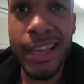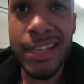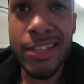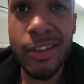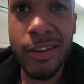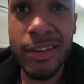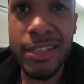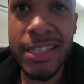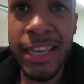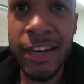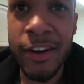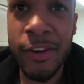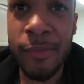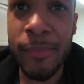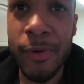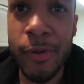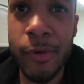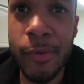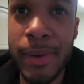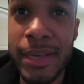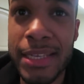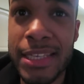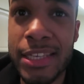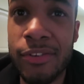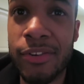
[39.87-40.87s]
as long as they don't
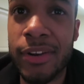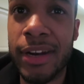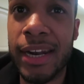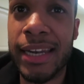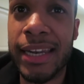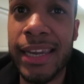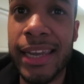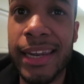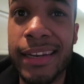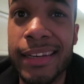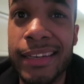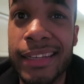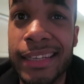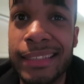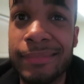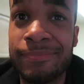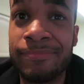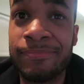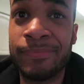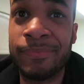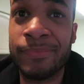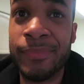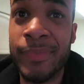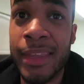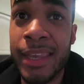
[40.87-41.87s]
know my secret identity,
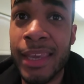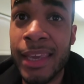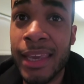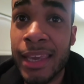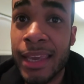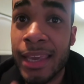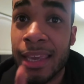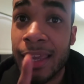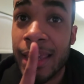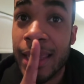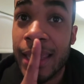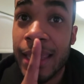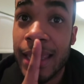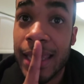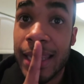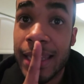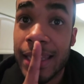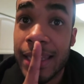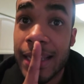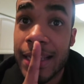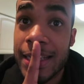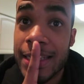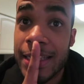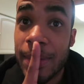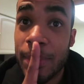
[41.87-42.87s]

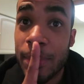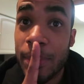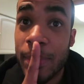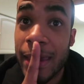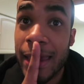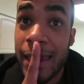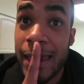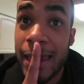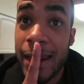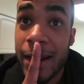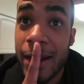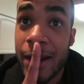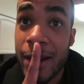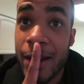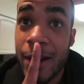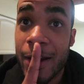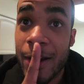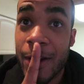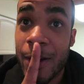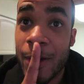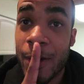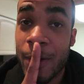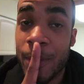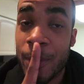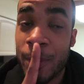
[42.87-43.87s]
it doesn't matter.